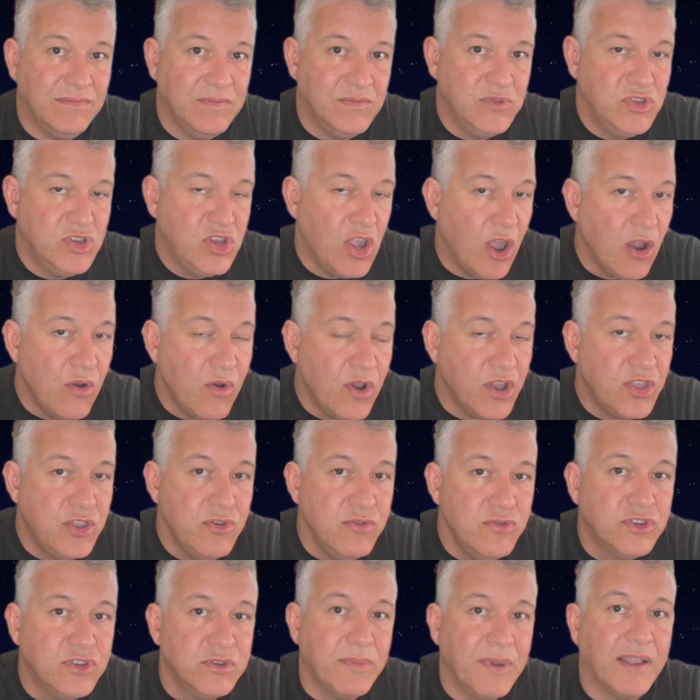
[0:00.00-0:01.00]
know a
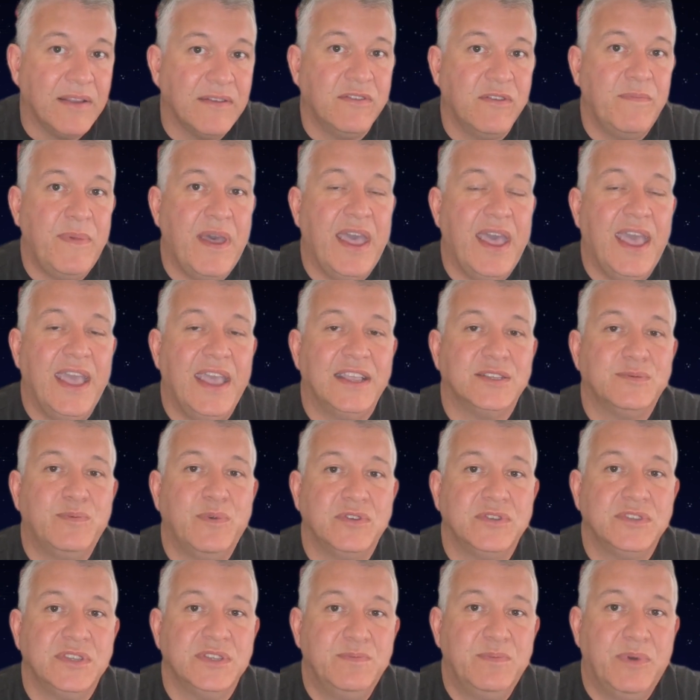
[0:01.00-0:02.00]
huge amount about
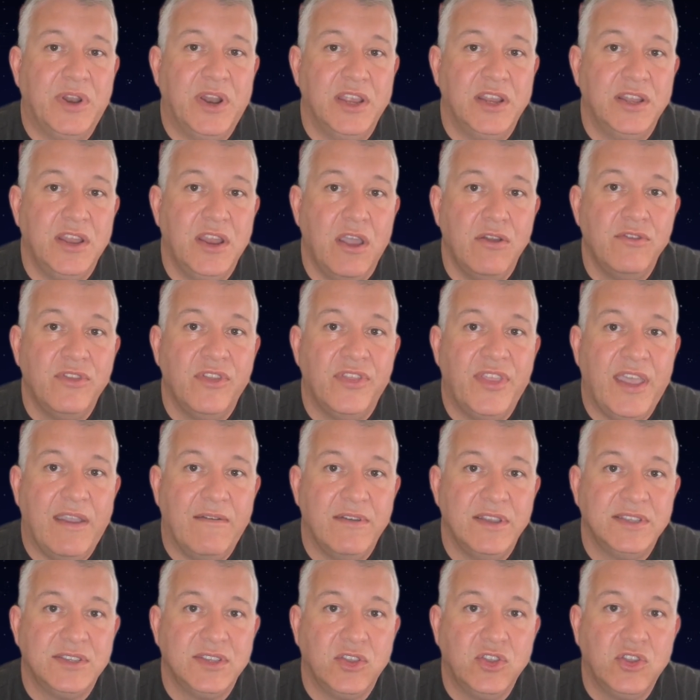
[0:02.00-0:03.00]
Xboxes, but I know that
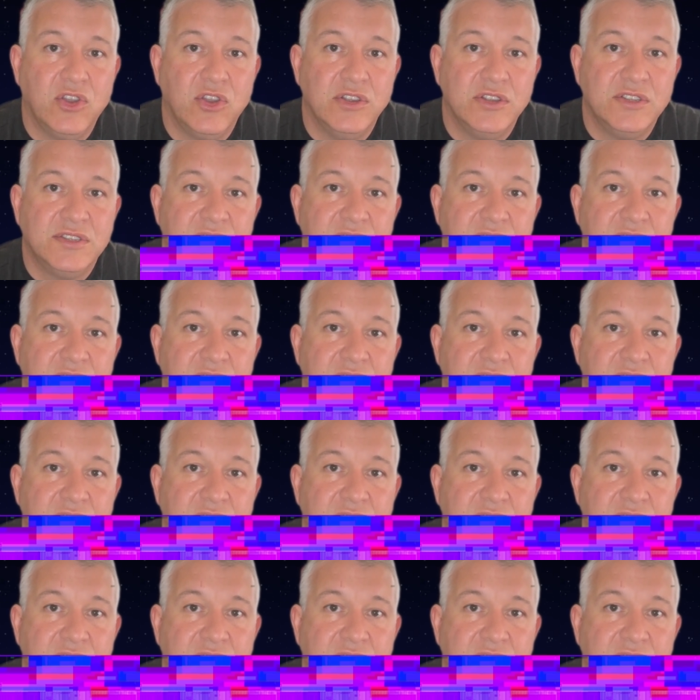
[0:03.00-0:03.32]
there is a good